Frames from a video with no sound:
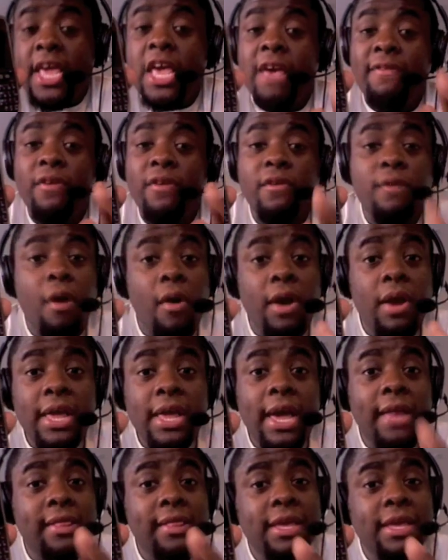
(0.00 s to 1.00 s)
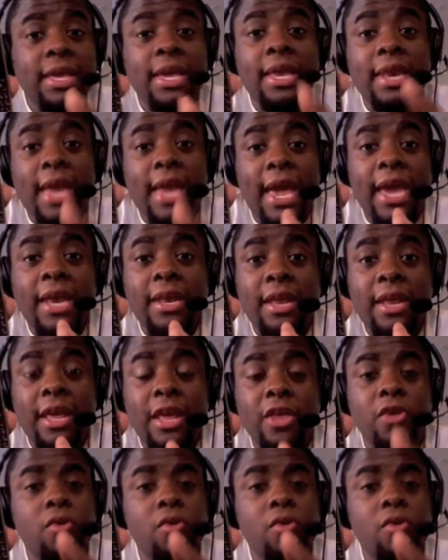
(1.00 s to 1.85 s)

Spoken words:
If you've already got the E90,